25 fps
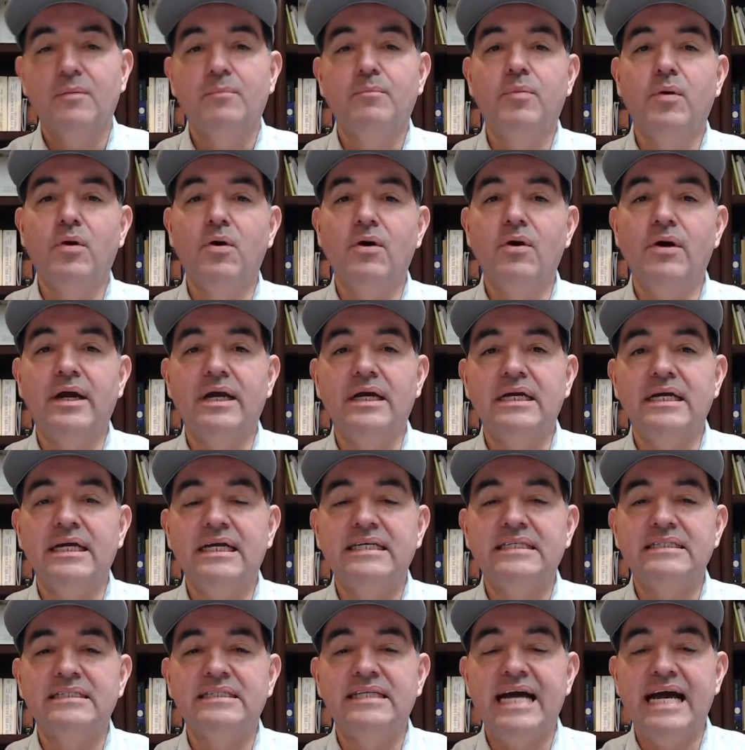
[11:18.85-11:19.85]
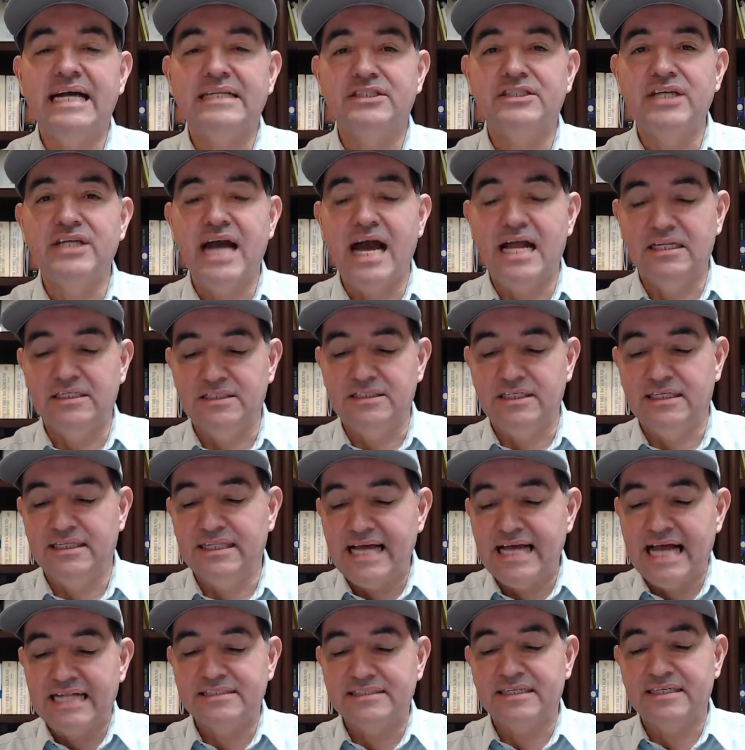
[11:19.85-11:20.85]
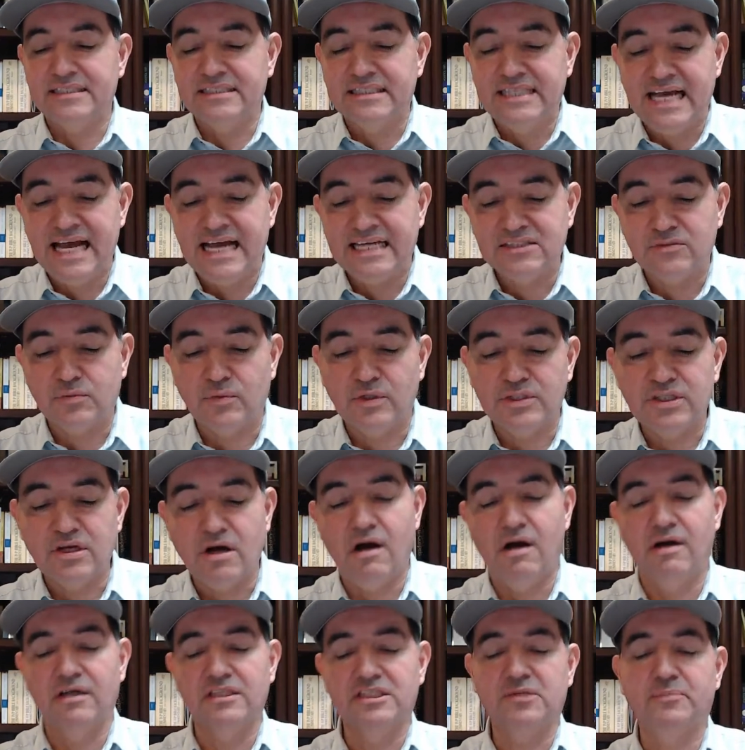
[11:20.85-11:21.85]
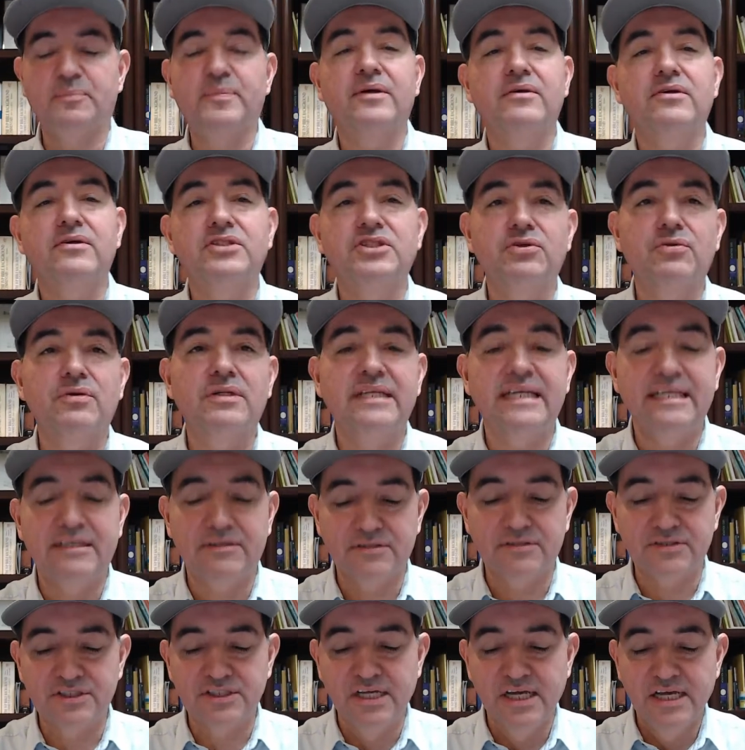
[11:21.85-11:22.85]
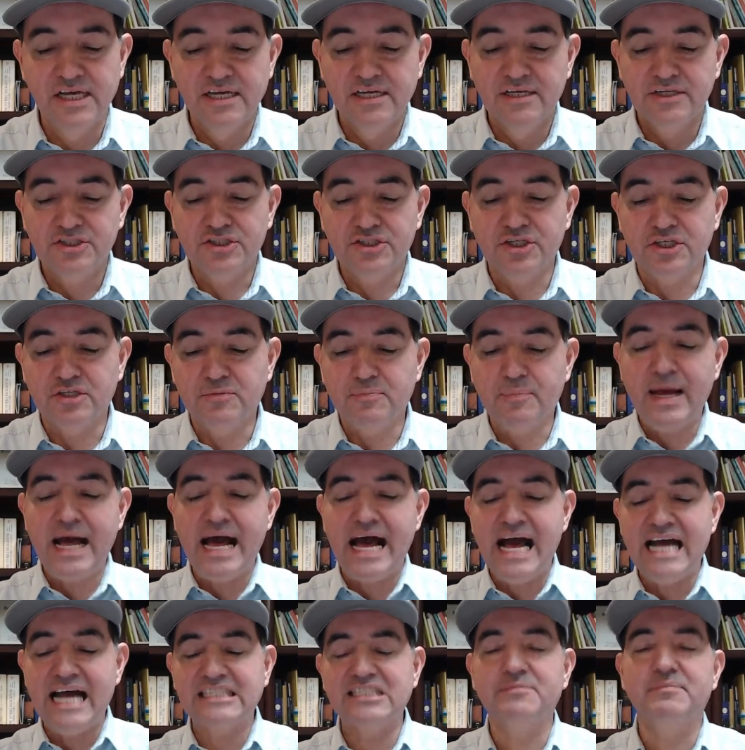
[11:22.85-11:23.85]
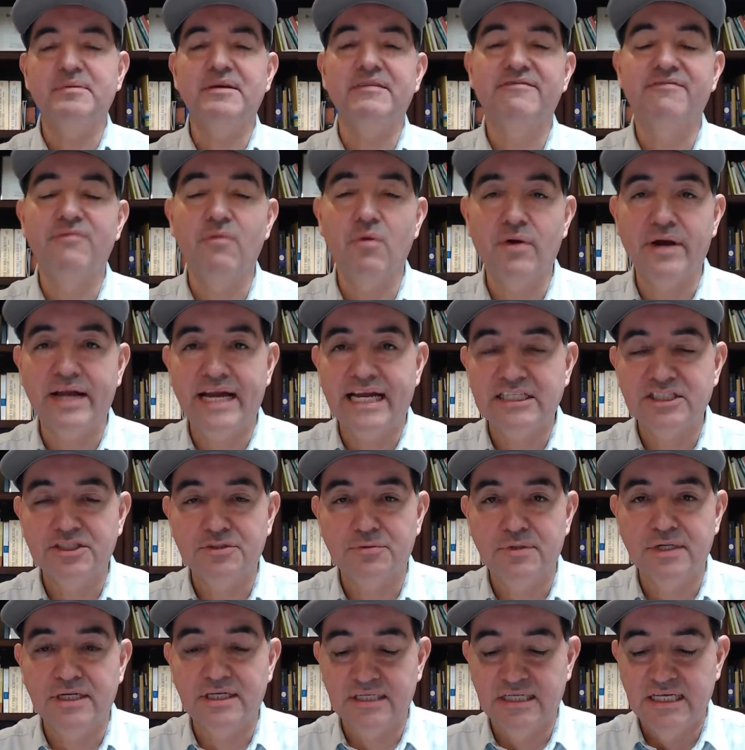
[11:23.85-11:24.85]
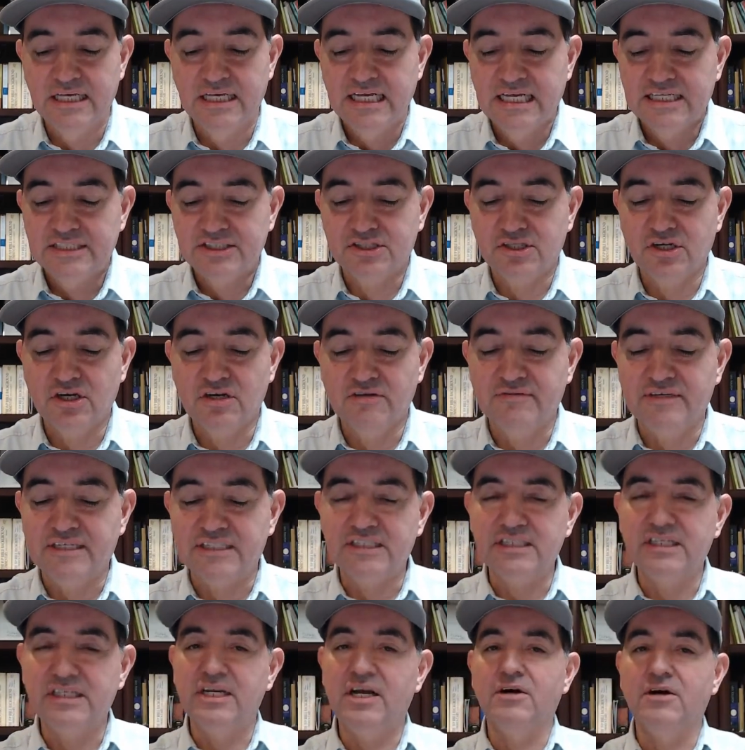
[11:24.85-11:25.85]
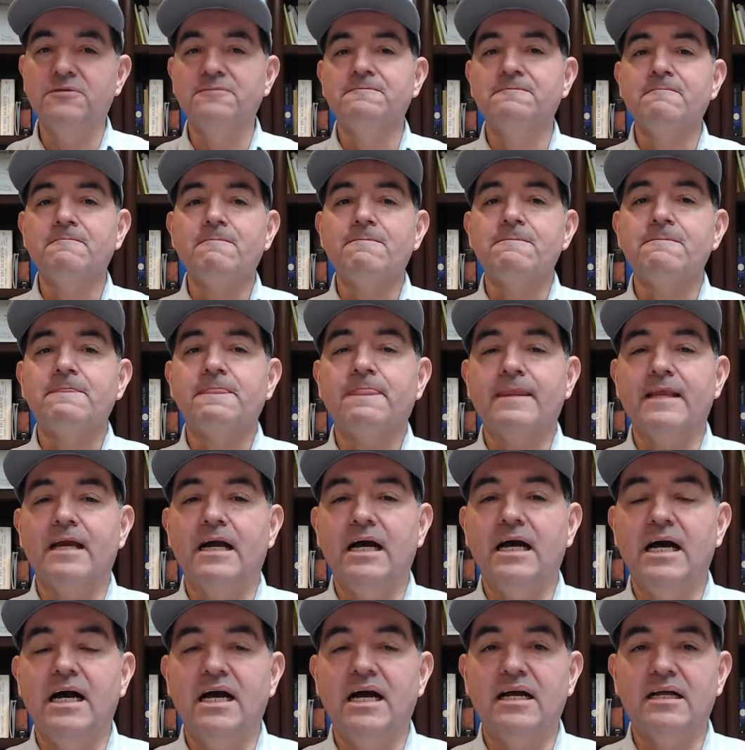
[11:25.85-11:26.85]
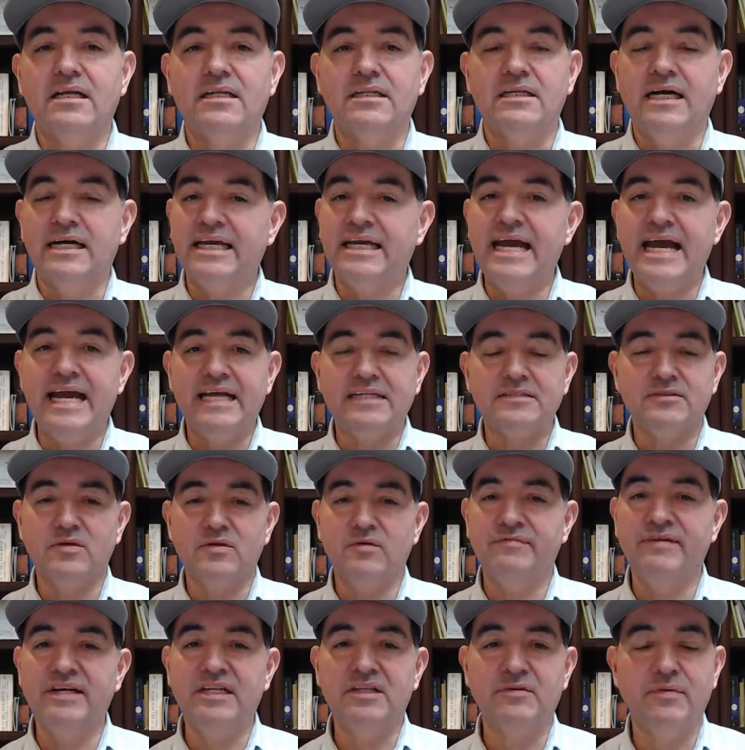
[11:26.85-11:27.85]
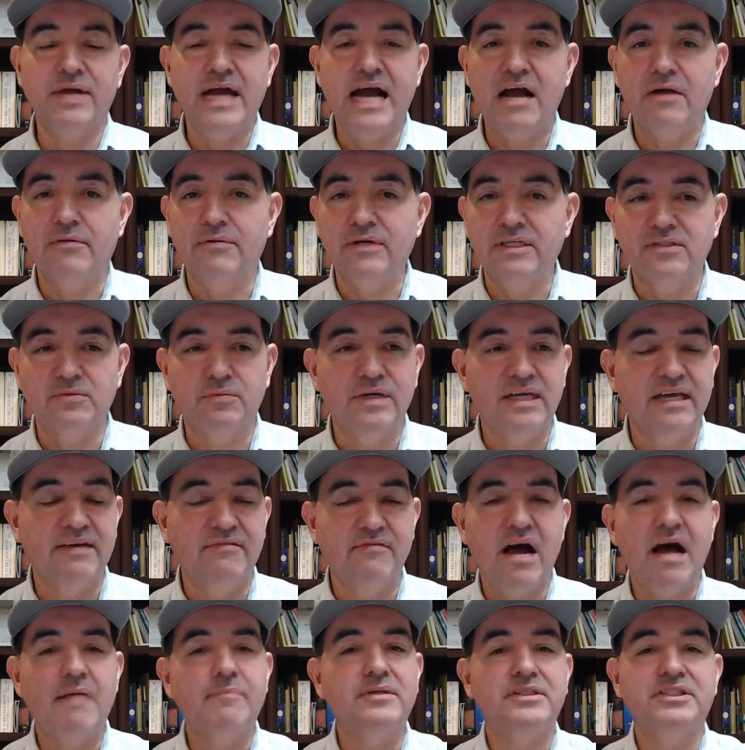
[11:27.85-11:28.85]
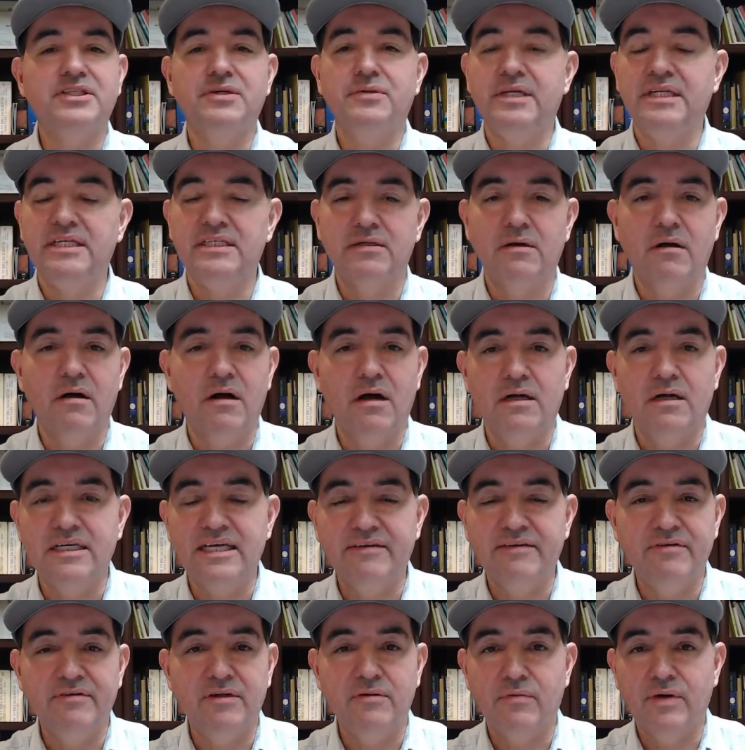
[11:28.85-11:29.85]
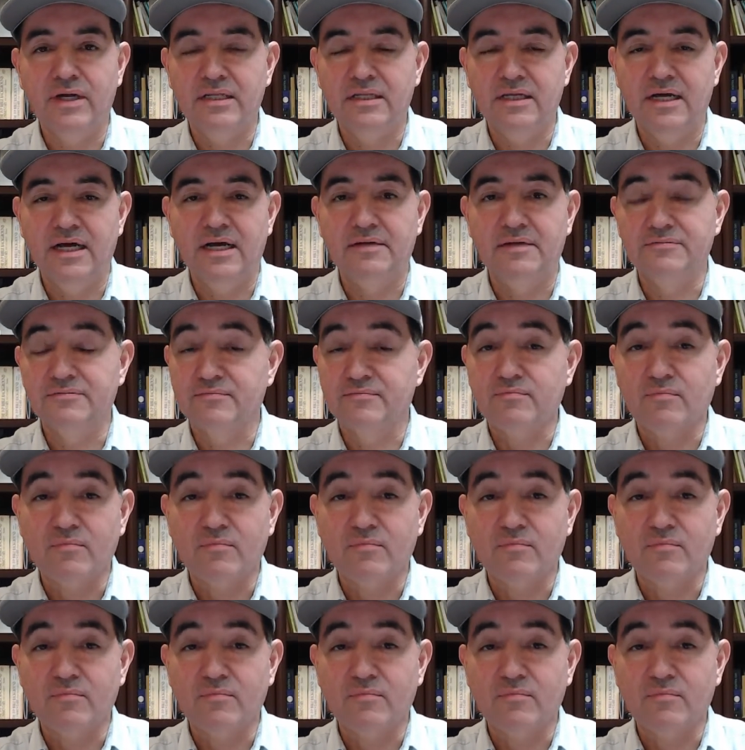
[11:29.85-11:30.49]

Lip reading: Boy, is that challenging. That's a test which all spiritual leaders should pass before entering service. Again, Victory Outreach, we give opportunities to all. Even when the